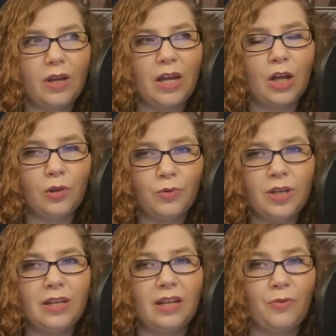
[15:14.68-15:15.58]

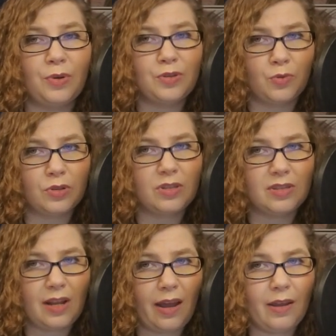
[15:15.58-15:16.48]
included in a resort
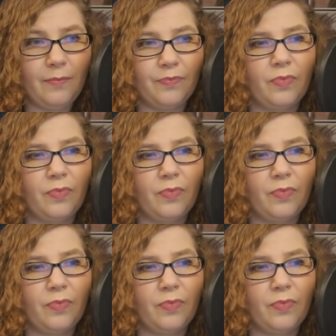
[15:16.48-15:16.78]
stay.